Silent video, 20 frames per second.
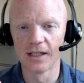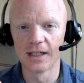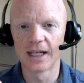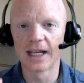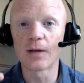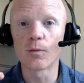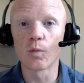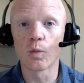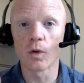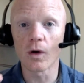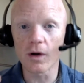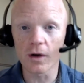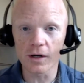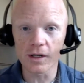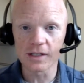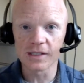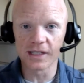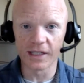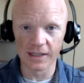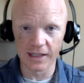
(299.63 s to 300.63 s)
It
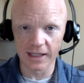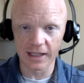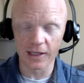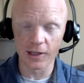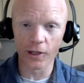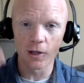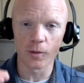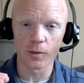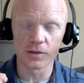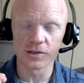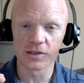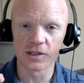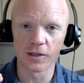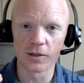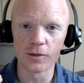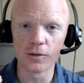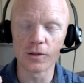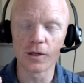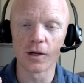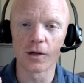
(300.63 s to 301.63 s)
works in that it lowers the
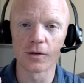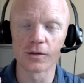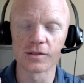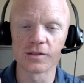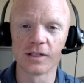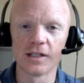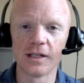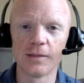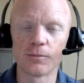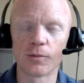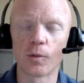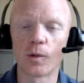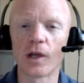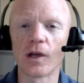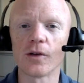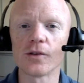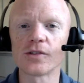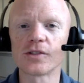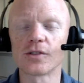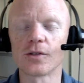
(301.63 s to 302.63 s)
glucose, but we
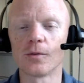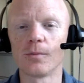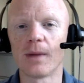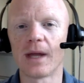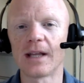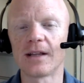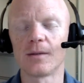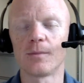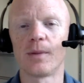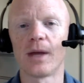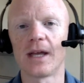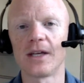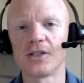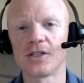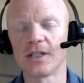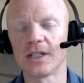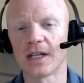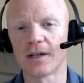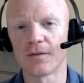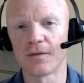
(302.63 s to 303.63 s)
also make the patient get